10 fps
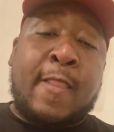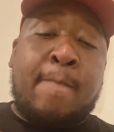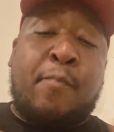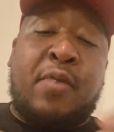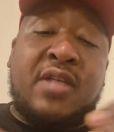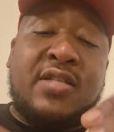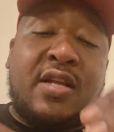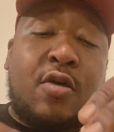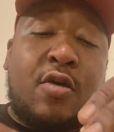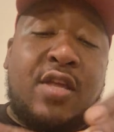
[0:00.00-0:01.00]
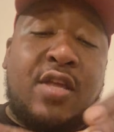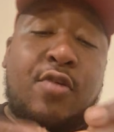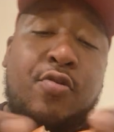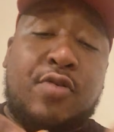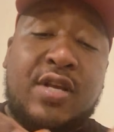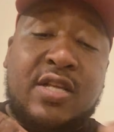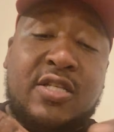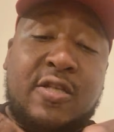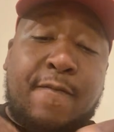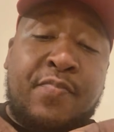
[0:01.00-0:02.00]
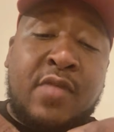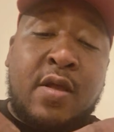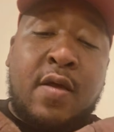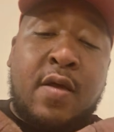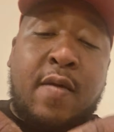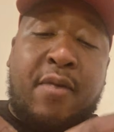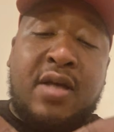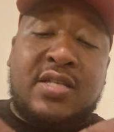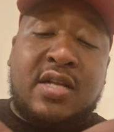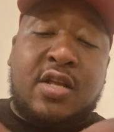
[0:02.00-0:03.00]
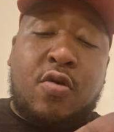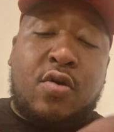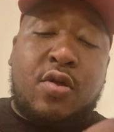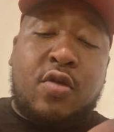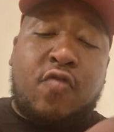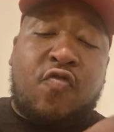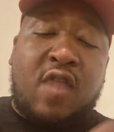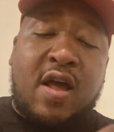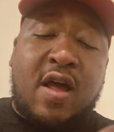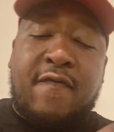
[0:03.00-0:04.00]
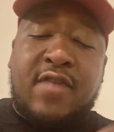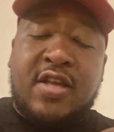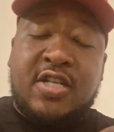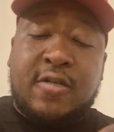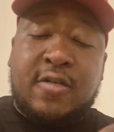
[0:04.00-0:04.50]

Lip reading: Busting a yolk in your grits. Busting a yolk on your fried fish.